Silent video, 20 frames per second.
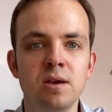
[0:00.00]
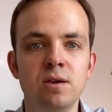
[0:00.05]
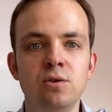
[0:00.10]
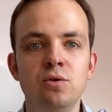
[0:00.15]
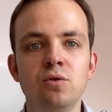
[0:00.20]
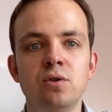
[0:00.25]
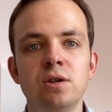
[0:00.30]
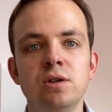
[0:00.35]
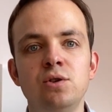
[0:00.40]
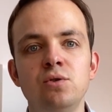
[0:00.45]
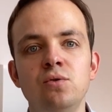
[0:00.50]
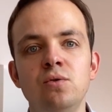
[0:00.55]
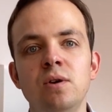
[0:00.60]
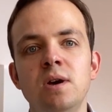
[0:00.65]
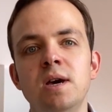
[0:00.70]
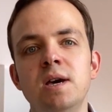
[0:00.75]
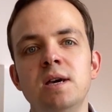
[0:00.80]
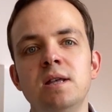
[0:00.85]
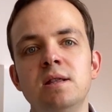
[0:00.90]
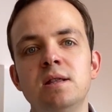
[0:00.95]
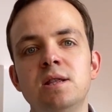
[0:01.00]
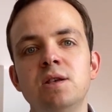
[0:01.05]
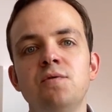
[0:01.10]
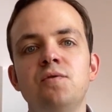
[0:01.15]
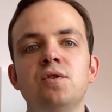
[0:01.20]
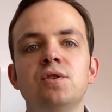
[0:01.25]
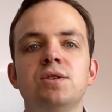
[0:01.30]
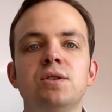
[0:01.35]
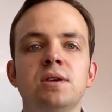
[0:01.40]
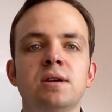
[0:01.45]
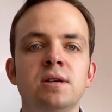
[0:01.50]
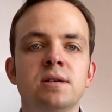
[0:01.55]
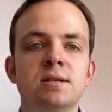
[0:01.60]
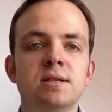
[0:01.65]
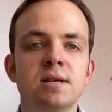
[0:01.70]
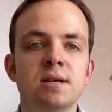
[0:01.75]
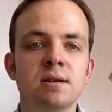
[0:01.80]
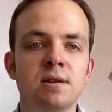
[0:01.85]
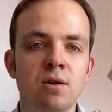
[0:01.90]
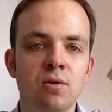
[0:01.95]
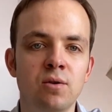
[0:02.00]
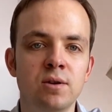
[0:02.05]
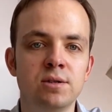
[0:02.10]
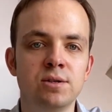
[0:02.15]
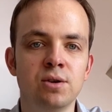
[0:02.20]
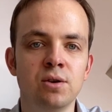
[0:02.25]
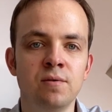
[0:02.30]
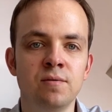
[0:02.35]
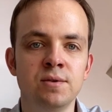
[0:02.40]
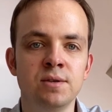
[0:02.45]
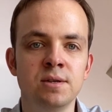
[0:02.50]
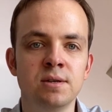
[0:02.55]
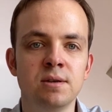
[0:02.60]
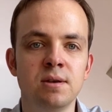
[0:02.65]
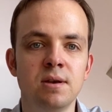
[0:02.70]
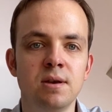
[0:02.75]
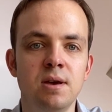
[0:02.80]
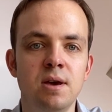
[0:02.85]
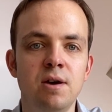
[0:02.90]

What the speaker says: You can do different things as local services.